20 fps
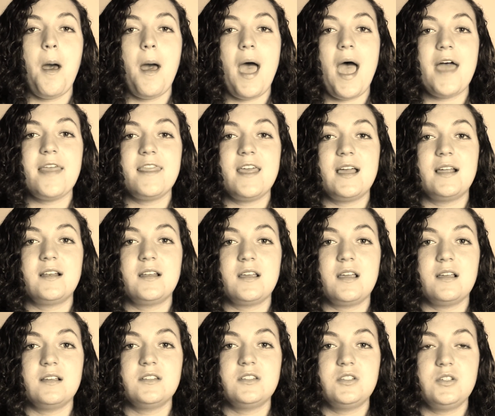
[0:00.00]
and then
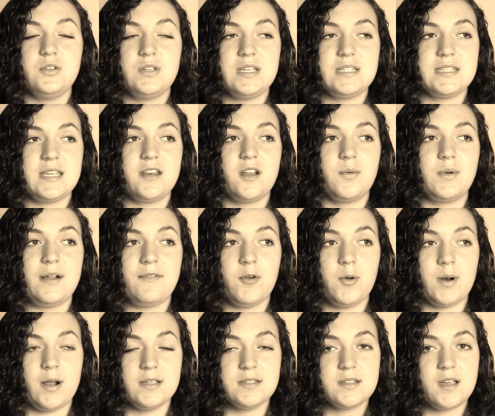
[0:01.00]
2 days later when
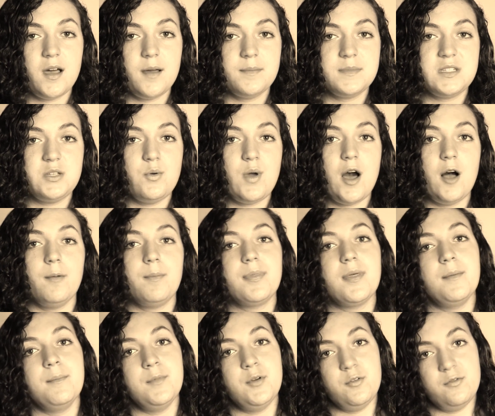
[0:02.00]
everyone else comes, you help
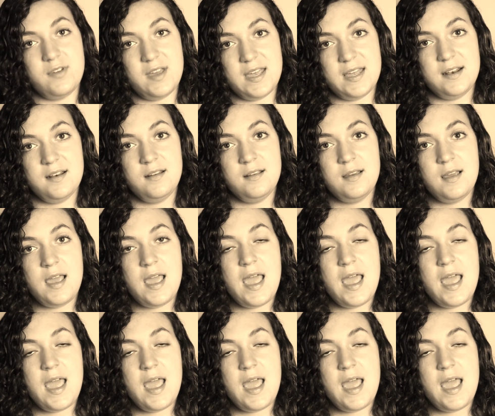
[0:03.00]
them move in.